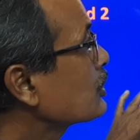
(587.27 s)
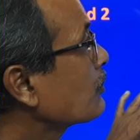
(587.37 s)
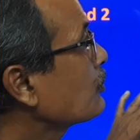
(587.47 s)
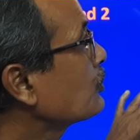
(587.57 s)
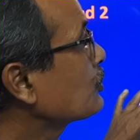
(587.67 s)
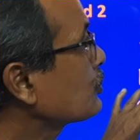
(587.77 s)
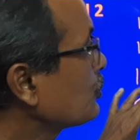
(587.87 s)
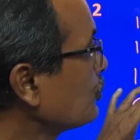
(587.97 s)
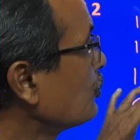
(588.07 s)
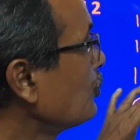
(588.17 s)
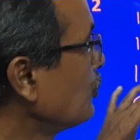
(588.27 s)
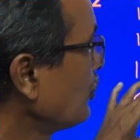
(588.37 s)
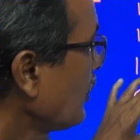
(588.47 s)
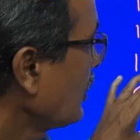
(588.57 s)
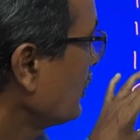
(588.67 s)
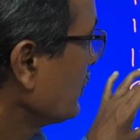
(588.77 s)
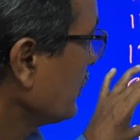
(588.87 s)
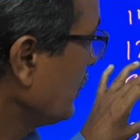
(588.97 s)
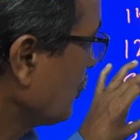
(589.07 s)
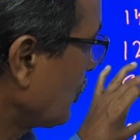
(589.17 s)
of good 2
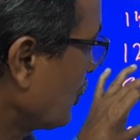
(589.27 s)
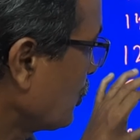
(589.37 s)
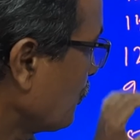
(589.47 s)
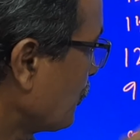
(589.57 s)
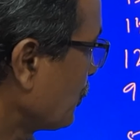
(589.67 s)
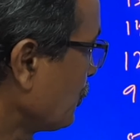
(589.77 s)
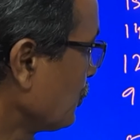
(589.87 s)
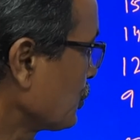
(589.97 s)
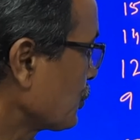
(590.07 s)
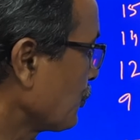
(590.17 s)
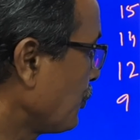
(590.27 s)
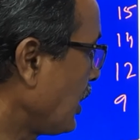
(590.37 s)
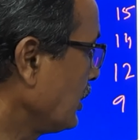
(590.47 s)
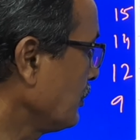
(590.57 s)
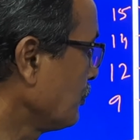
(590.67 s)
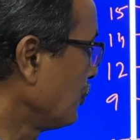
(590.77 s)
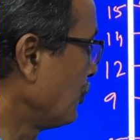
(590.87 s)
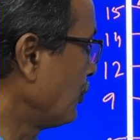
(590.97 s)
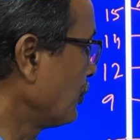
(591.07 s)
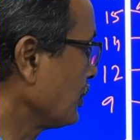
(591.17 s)
in order to produce 1
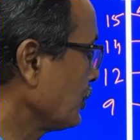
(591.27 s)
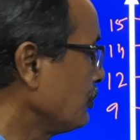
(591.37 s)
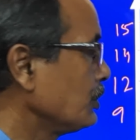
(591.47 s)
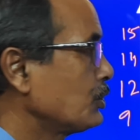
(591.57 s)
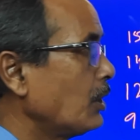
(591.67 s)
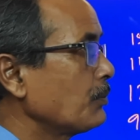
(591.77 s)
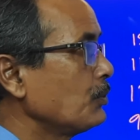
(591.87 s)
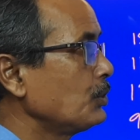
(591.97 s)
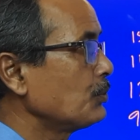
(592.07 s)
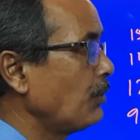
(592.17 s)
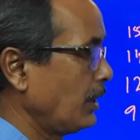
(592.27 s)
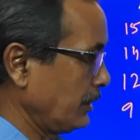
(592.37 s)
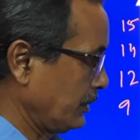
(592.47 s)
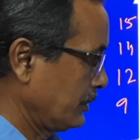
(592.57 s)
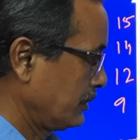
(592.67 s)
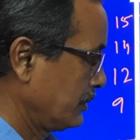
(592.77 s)
more unit of good 1.